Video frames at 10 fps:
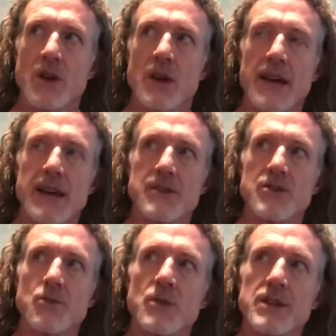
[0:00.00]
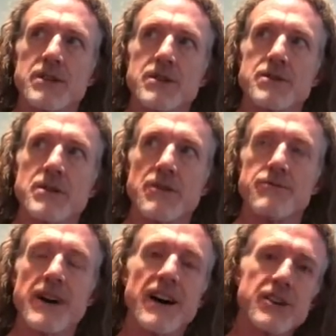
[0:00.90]
you want to
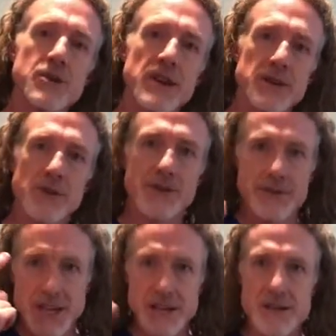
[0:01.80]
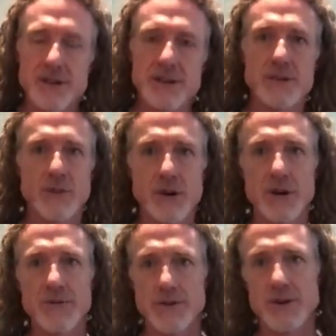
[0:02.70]
evaluate. You want to think
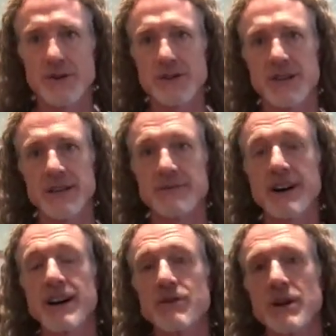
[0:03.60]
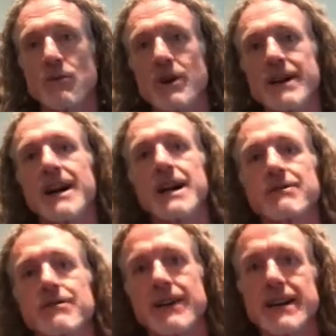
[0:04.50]
smart first and evaluate what kind of
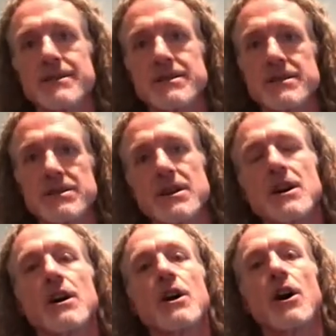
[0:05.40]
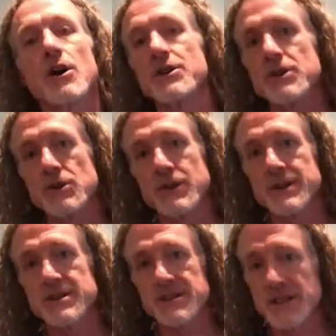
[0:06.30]
a fight this is. Are you going
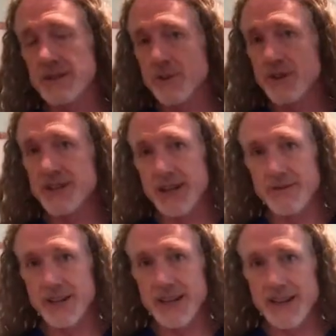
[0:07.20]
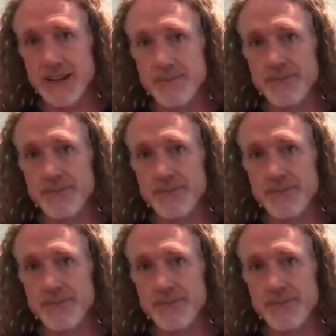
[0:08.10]
to see this person ever again?